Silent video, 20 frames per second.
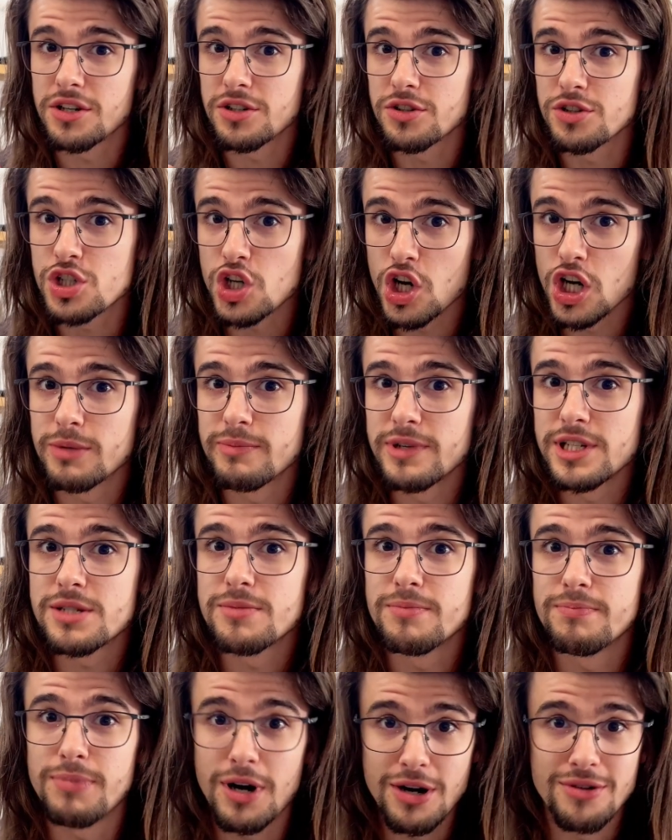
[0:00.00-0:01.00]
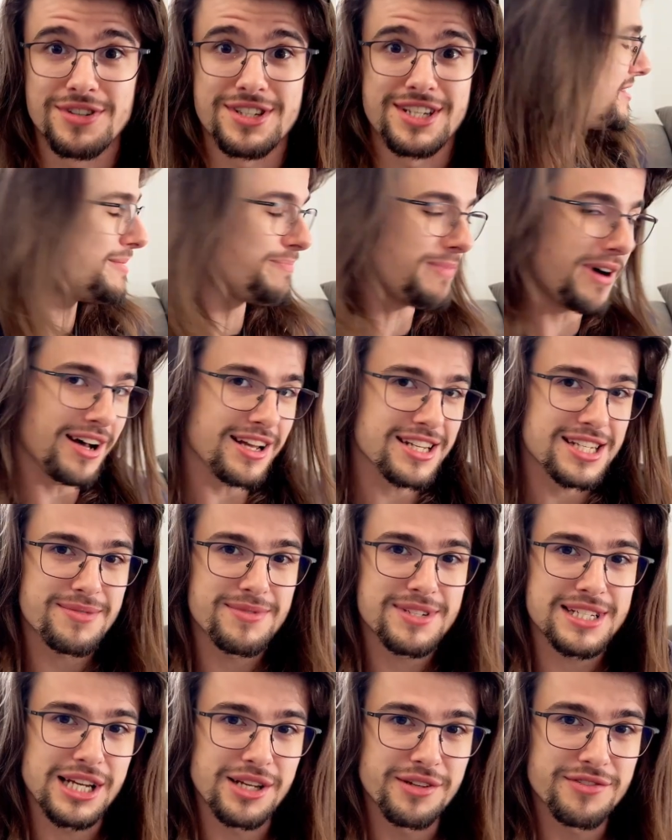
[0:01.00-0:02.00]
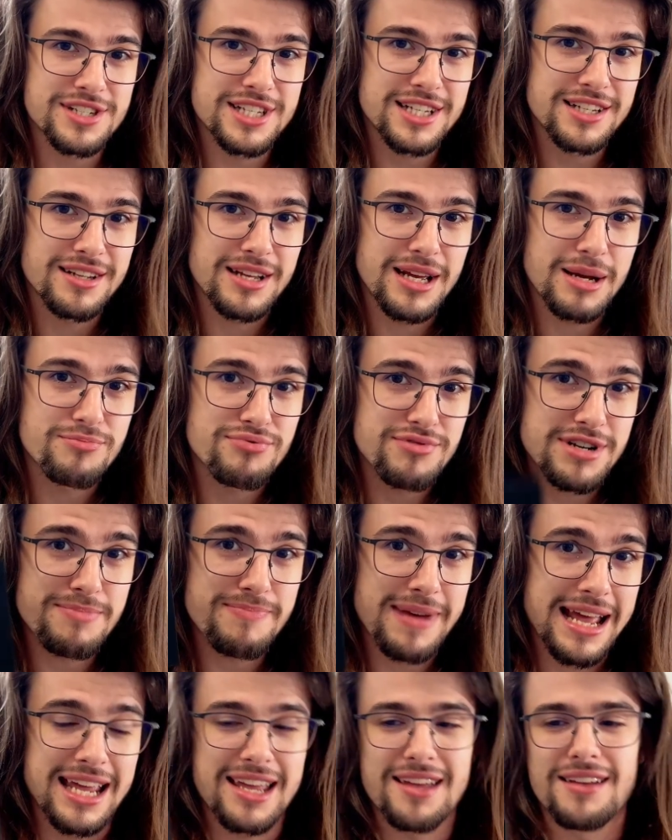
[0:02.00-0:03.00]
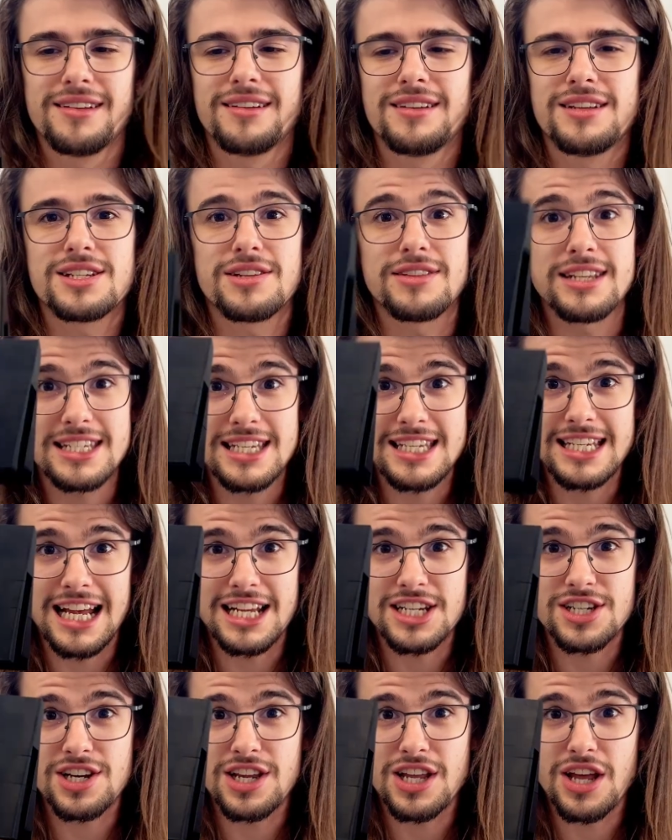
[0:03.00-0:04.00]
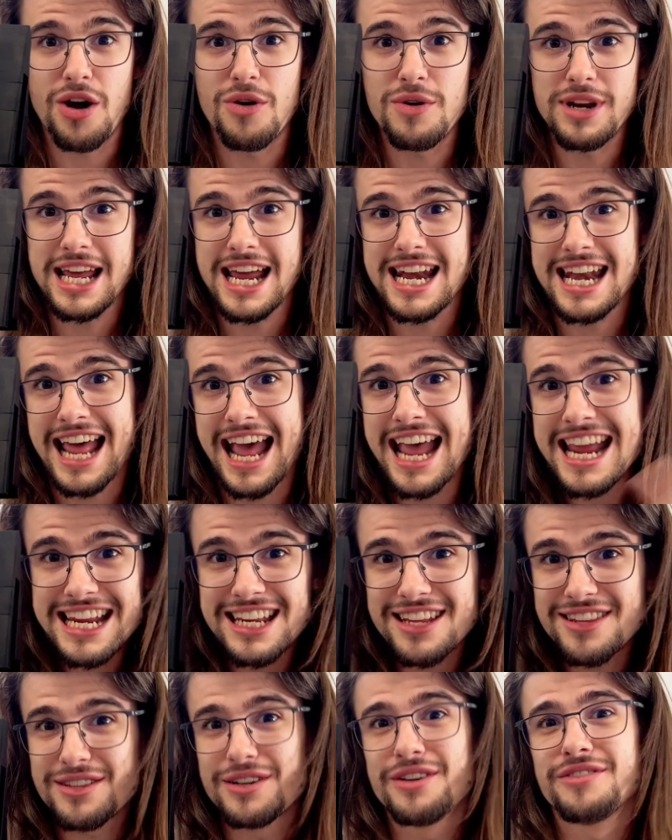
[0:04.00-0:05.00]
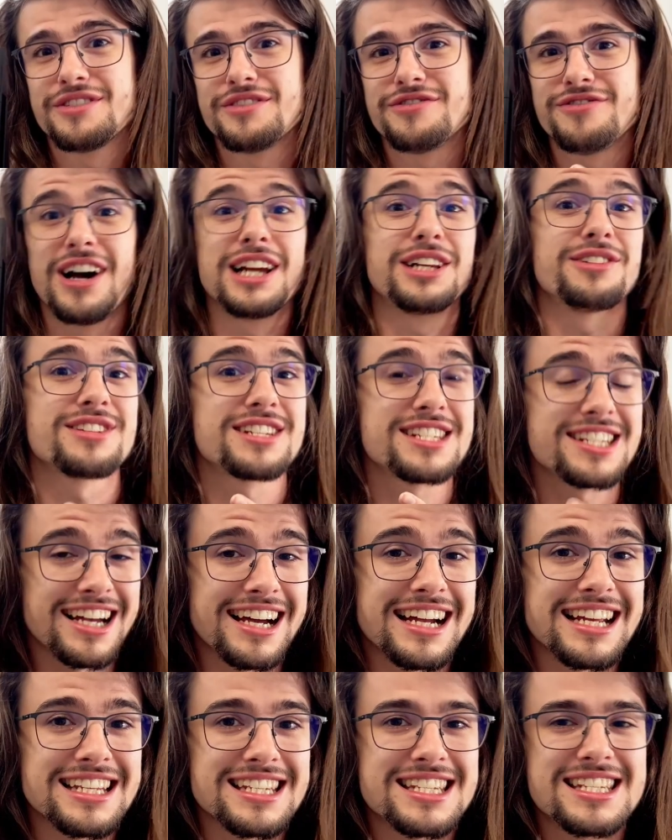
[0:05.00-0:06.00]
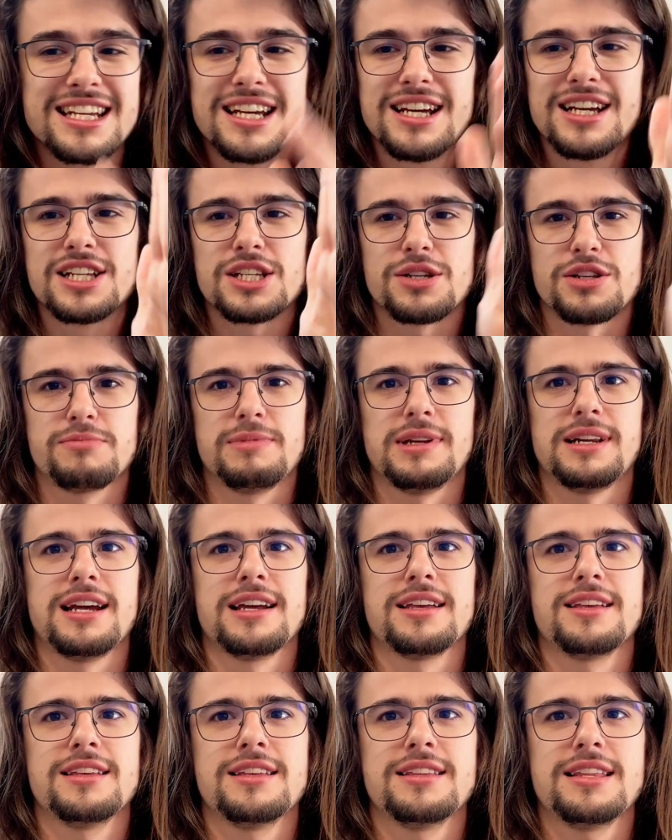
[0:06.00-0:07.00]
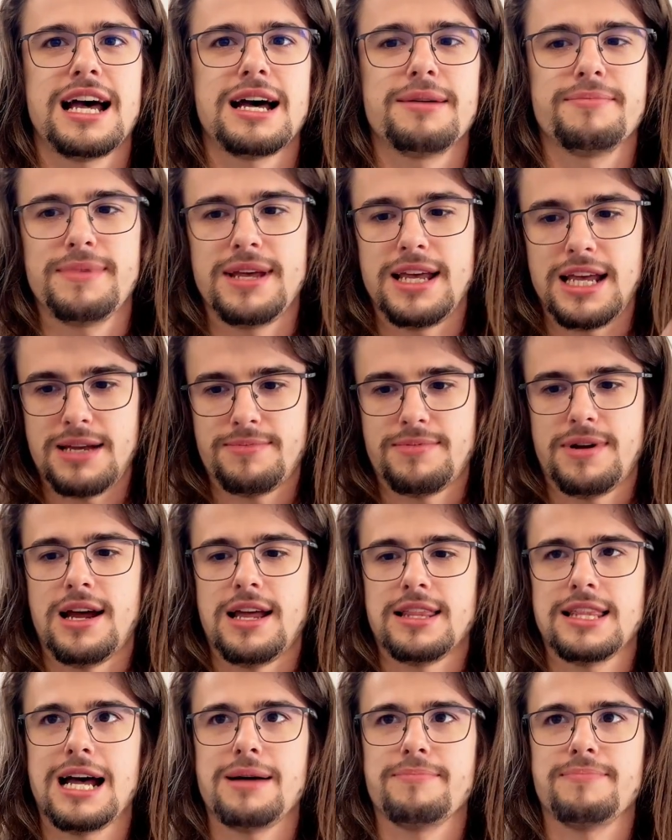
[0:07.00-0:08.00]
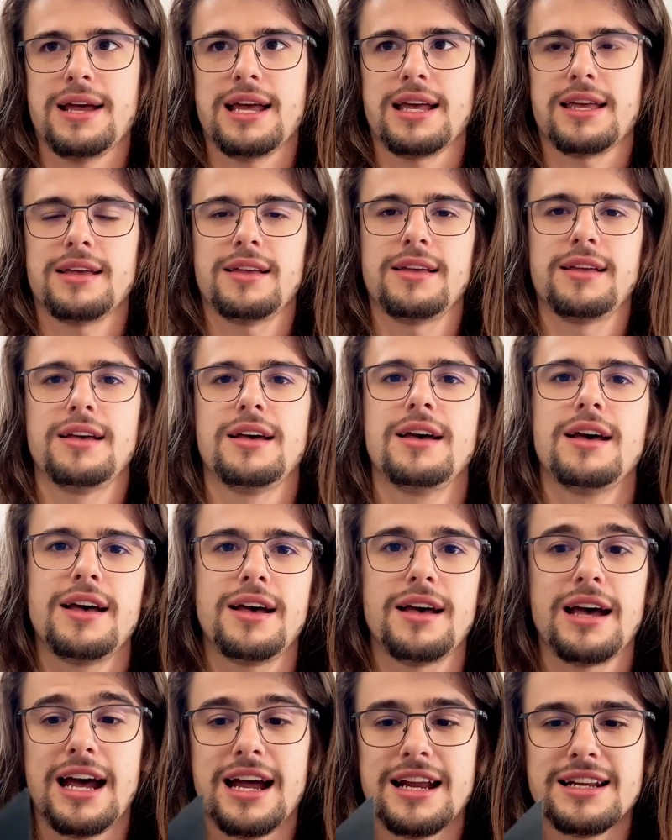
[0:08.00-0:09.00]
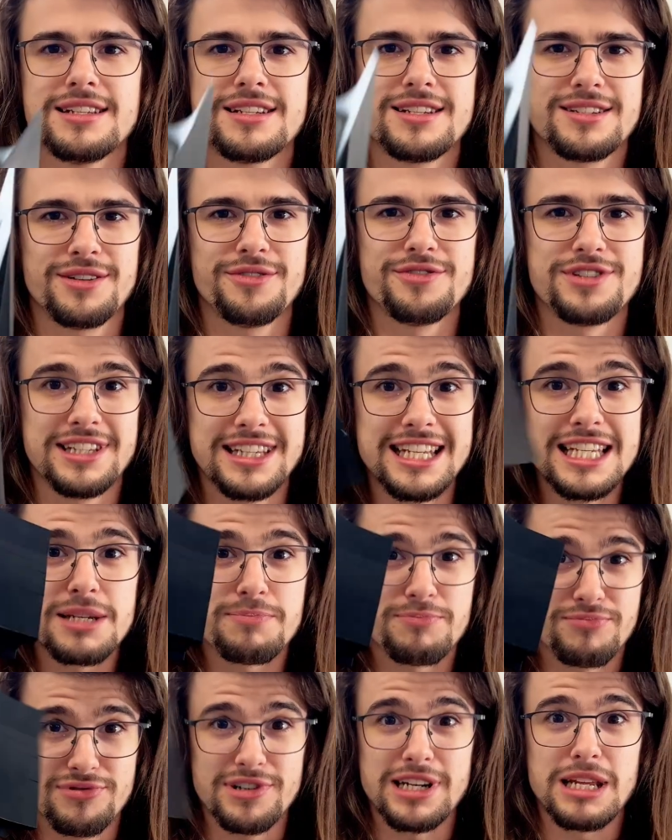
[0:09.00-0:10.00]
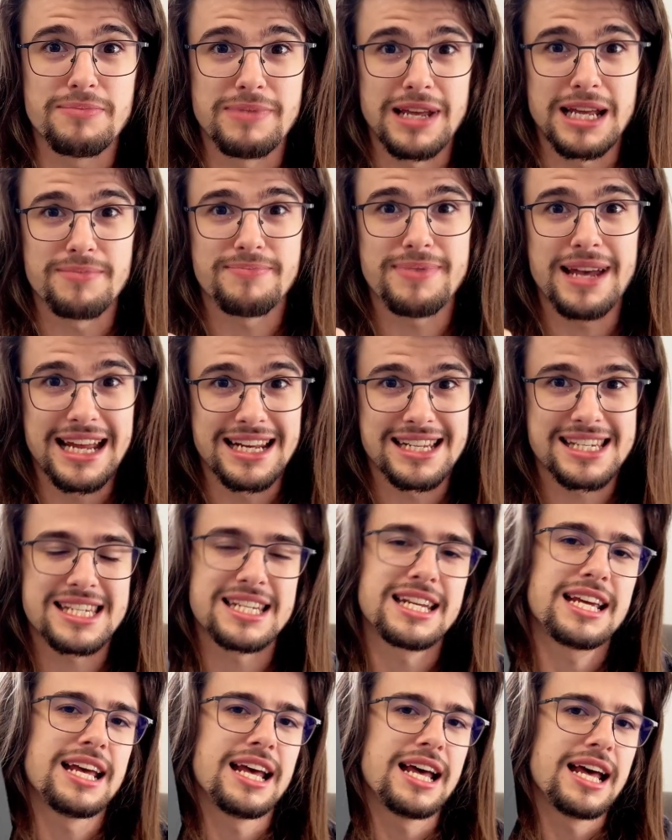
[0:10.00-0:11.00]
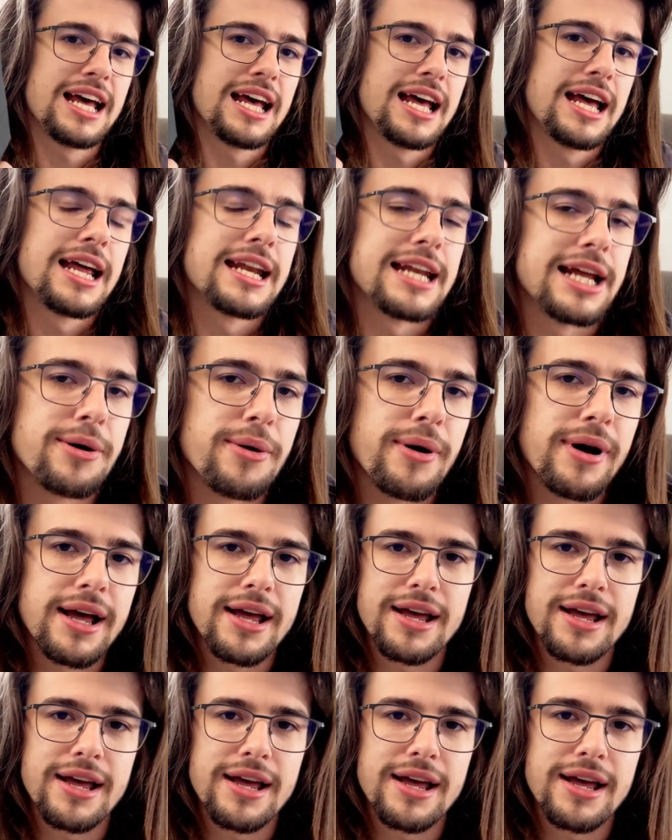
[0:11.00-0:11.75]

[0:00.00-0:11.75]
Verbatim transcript: an autonomous boat. The parts themselves are pretty big. So this is actually only an eighth of the final size. So it's gonna be like that big by that big. And obviously these are pretty big bits. Now,